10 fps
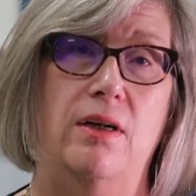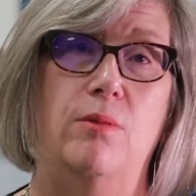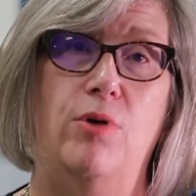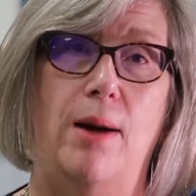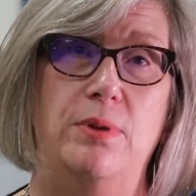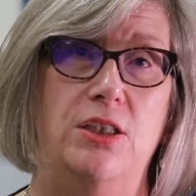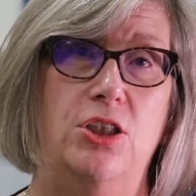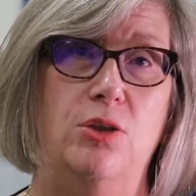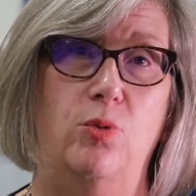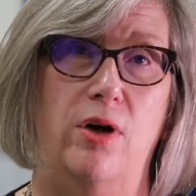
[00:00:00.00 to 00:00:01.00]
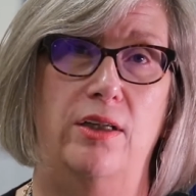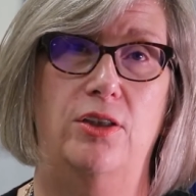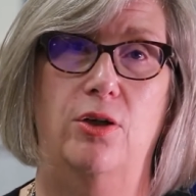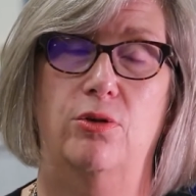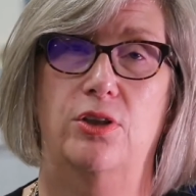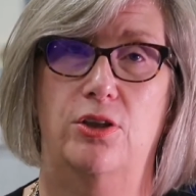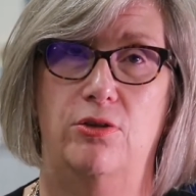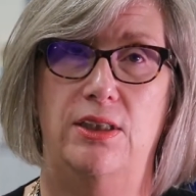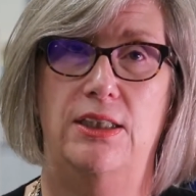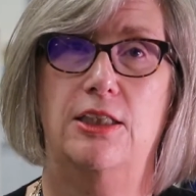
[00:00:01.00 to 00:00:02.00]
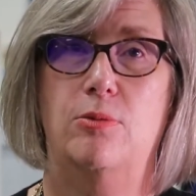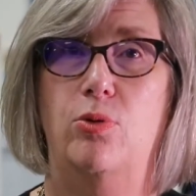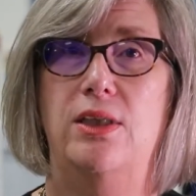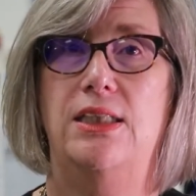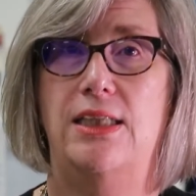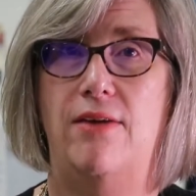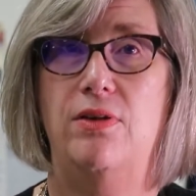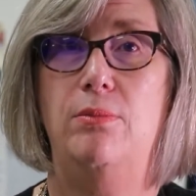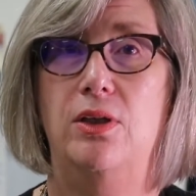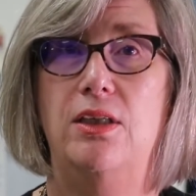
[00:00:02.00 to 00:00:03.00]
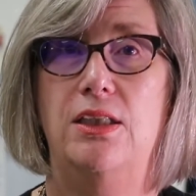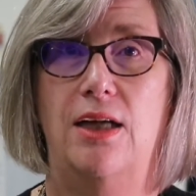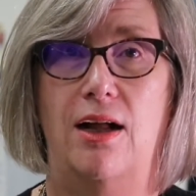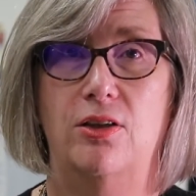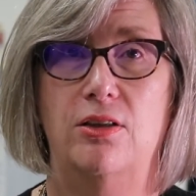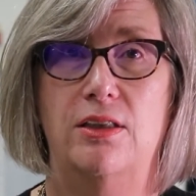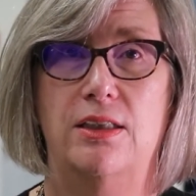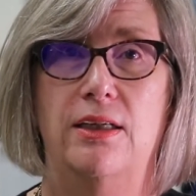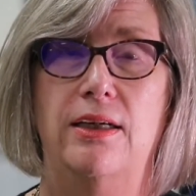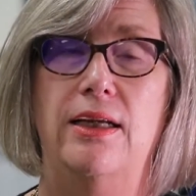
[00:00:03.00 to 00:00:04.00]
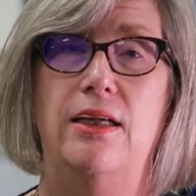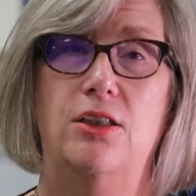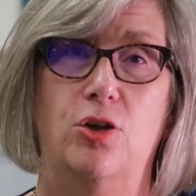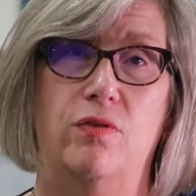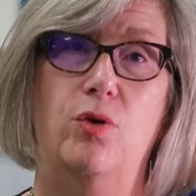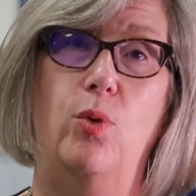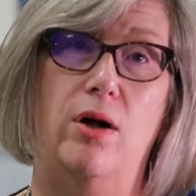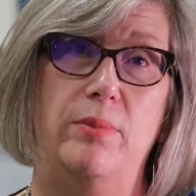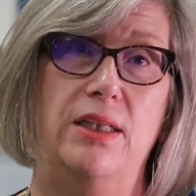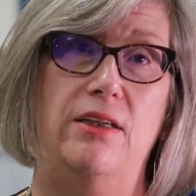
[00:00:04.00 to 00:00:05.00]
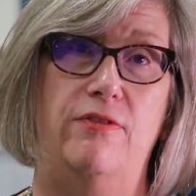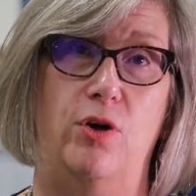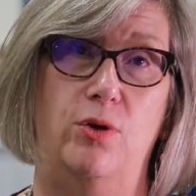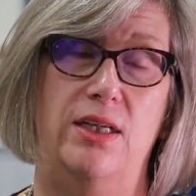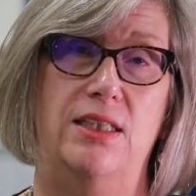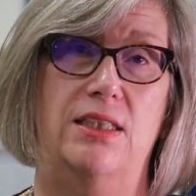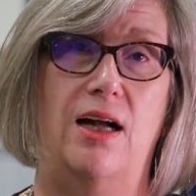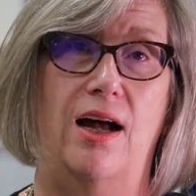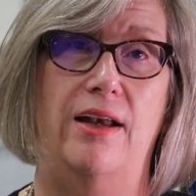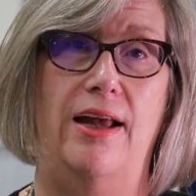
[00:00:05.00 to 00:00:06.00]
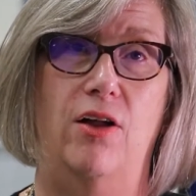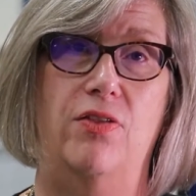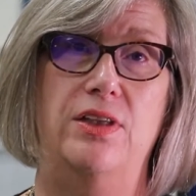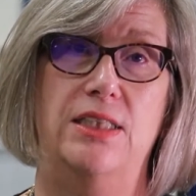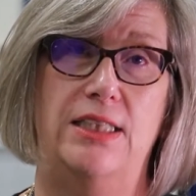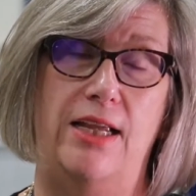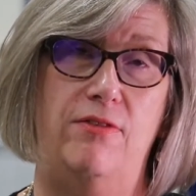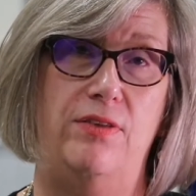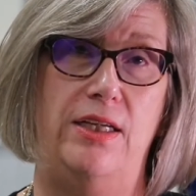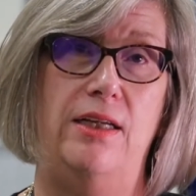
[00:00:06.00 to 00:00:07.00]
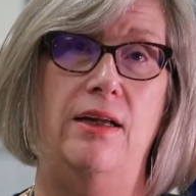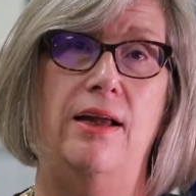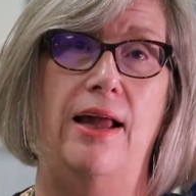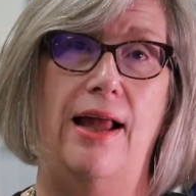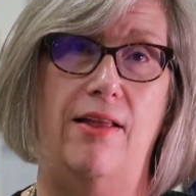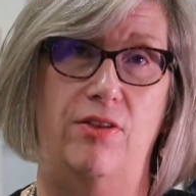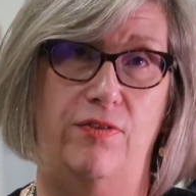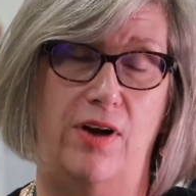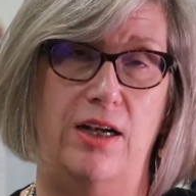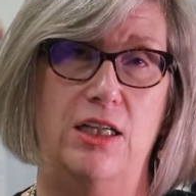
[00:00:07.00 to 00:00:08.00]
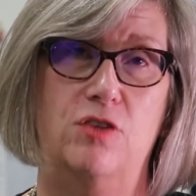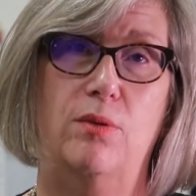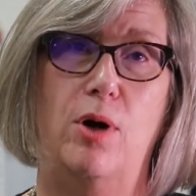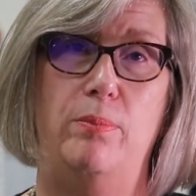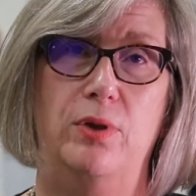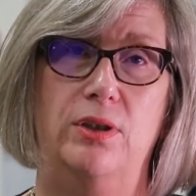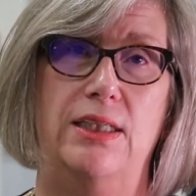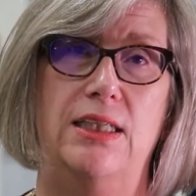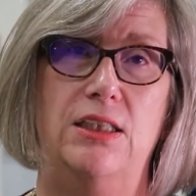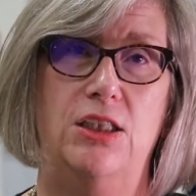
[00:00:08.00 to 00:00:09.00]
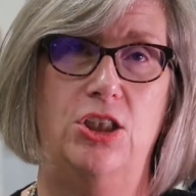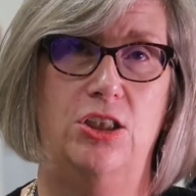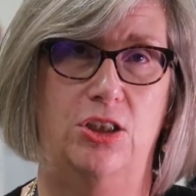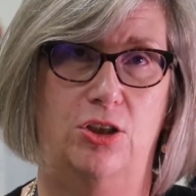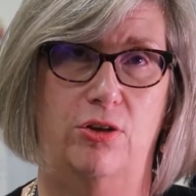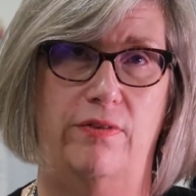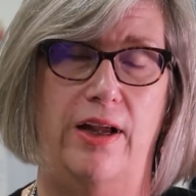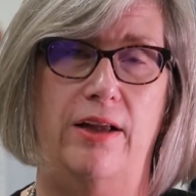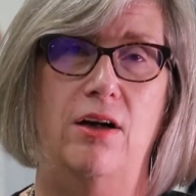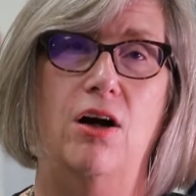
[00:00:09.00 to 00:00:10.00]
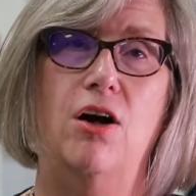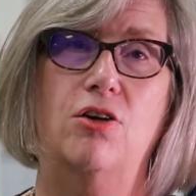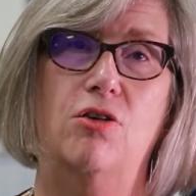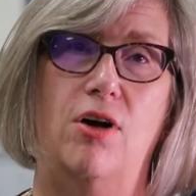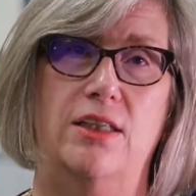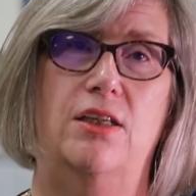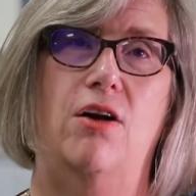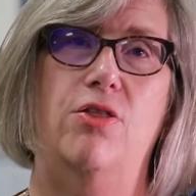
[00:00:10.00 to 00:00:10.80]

Proposition 1 totals $36.7 million. It is overwhelmingly focused on health and safety and the findings from our building conditions survey across our